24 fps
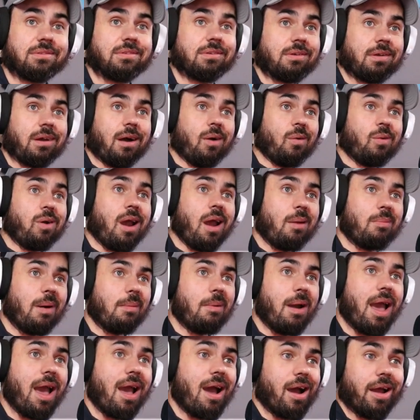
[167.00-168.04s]
All right, my
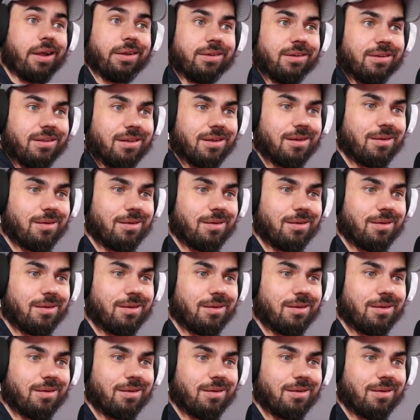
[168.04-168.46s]
man.